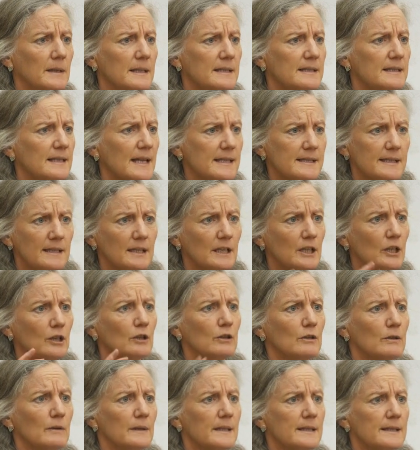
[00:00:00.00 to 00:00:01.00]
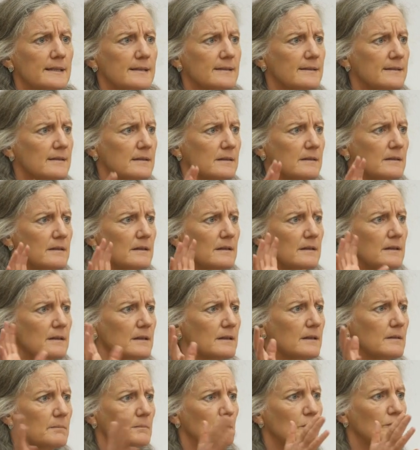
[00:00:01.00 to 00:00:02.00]
It's letting go. It's
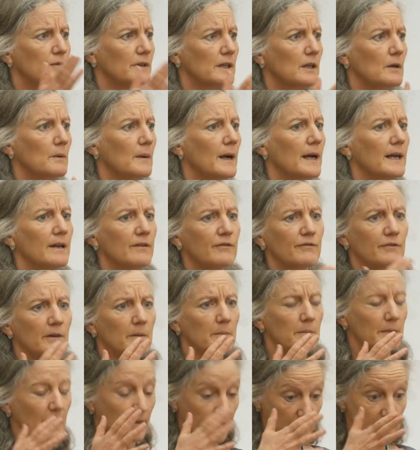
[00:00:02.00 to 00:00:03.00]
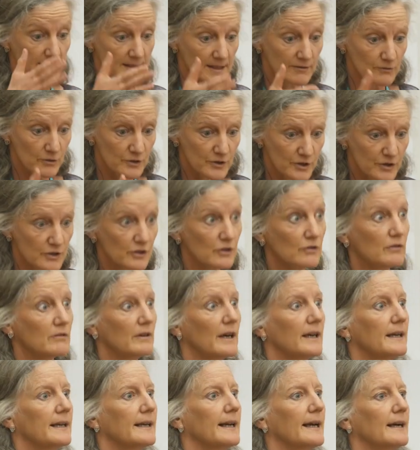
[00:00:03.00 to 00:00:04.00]
moving away from the things I've got to do
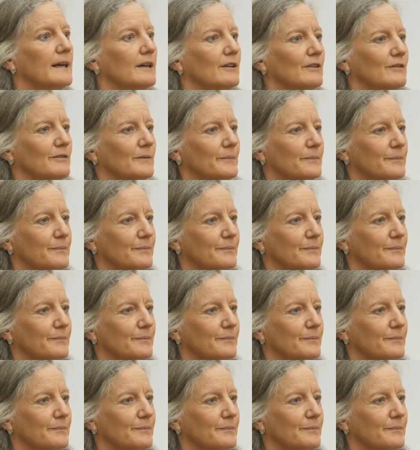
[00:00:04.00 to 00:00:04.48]
right now.